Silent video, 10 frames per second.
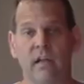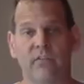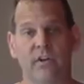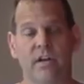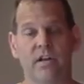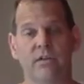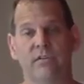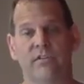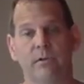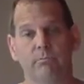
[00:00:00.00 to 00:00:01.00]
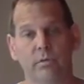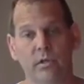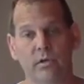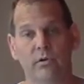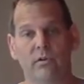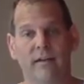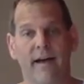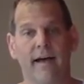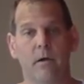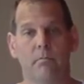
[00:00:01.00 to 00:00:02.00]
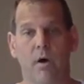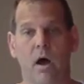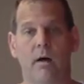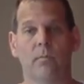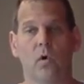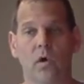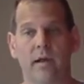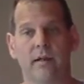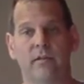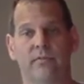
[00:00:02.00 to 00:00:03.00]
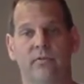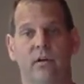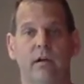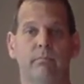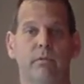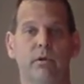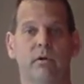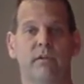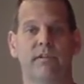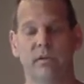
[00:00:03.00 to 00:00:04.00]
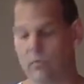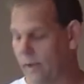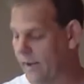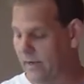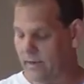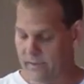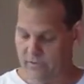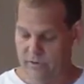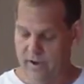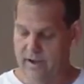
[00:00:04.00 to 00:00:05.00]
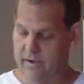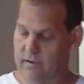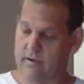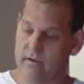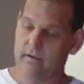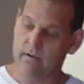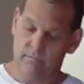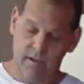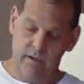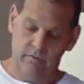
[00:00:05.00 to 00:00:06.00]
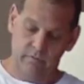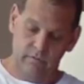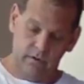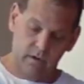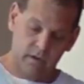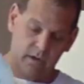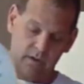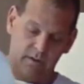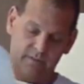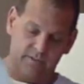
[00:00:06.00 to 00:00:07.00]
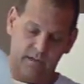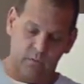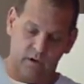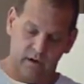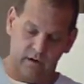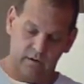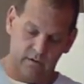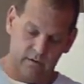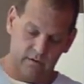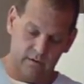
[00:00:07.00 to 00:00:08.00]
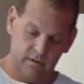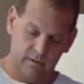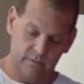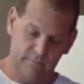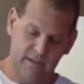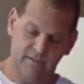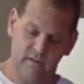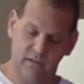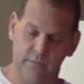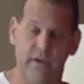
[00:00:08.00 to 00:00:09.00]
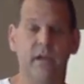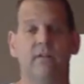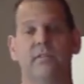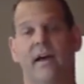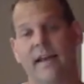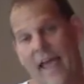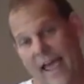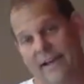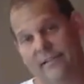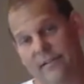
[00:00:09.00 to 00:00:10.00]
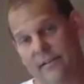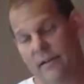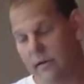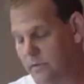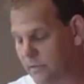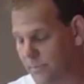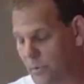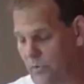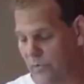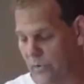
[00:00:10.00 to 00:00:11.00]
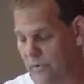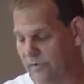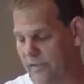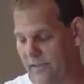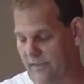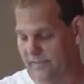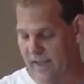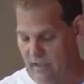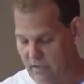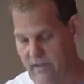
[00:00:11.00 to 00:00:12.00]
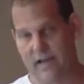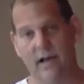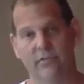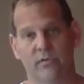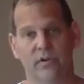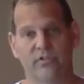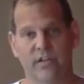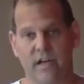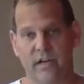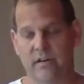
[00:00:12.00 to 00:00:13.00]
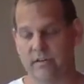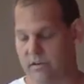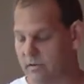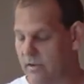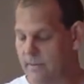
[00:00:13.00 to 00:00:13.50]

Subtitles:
If you're going to use the blue dyed bomb orchids for a blue or teal wedding, it's great. But you can see where basically we could have done 8 spoonfuls in this gallon like I was originally going to do,